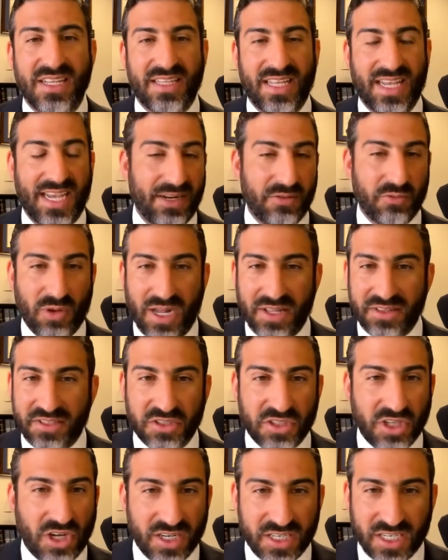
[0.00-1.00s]
And while
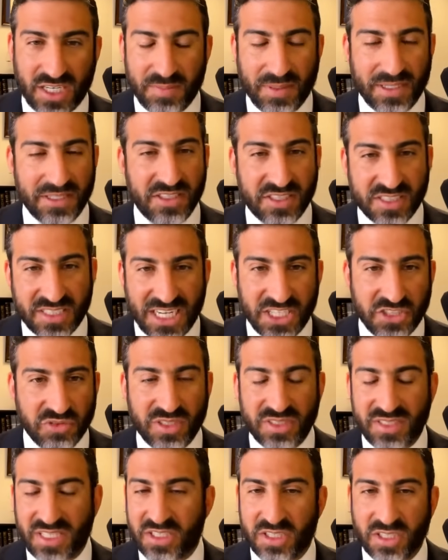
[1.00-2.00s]
they're talking about the
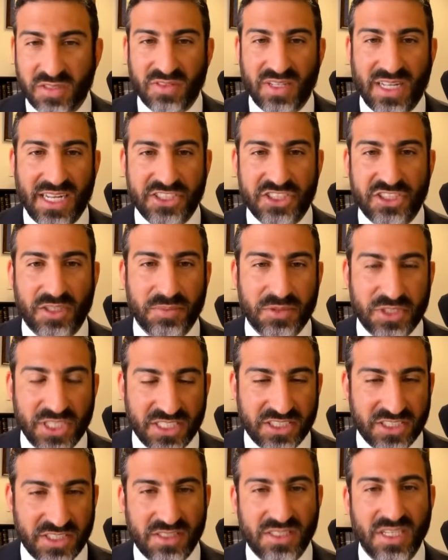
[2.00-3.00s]
scheduling, they could have lodged their
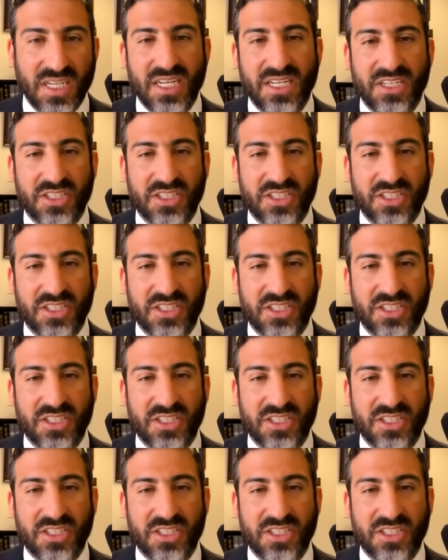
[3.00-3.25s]
objections.